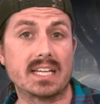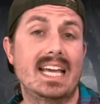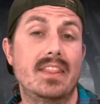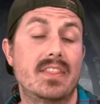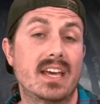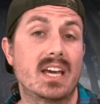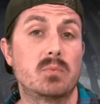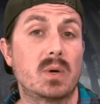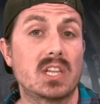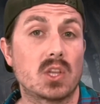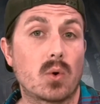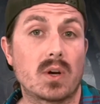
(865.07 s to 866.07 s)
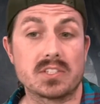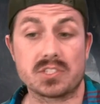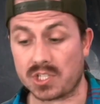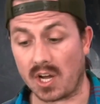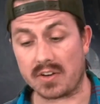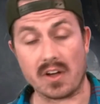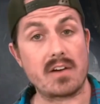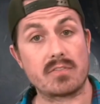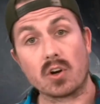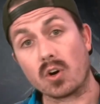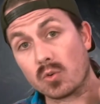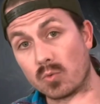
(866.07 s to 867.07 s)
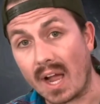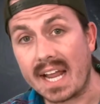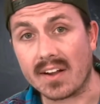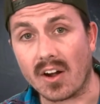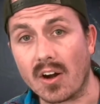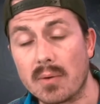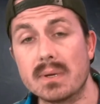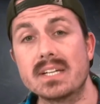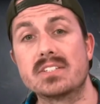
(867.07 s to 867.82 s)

And then when Lawrence cut off her right arm,